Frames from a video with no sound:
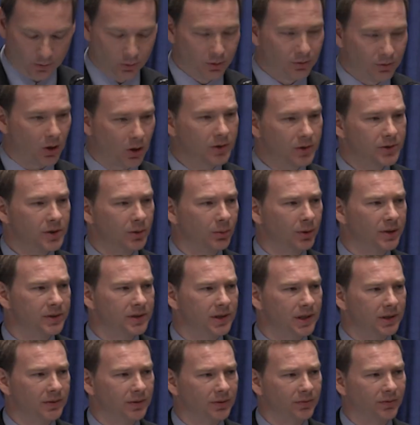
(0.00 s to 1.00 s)
We've also
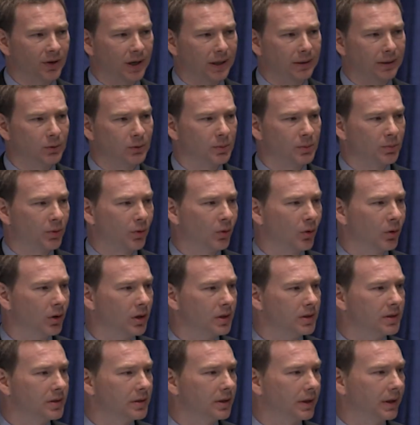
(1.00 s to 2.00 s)
received the final
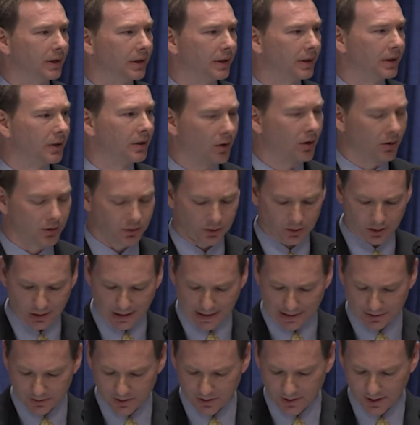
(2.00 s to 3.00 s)
report uh, on our
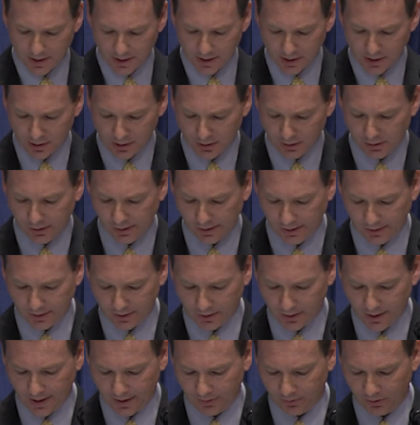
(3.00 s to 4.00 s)
cloud seeding
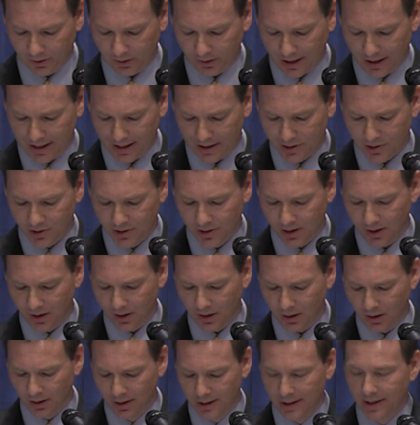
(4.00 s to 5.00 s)
uh, effort last
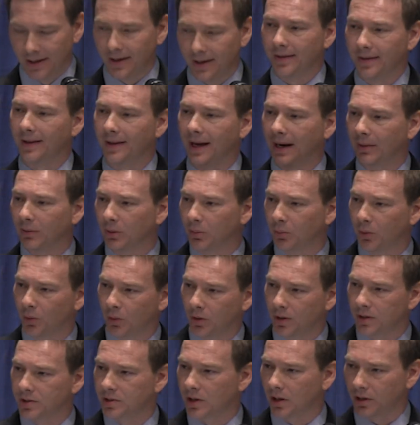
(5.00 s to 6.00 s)
year. That
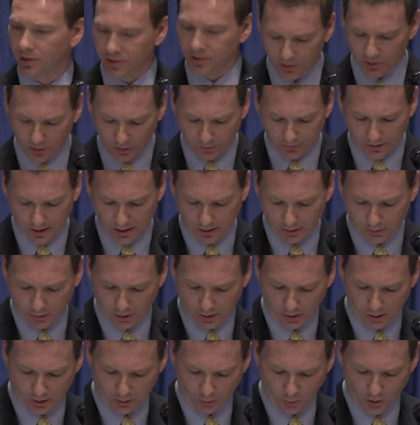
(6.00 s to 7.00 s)
report is also
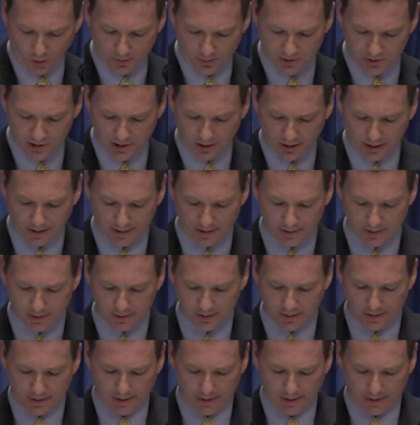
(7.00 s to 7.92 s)
available on our website.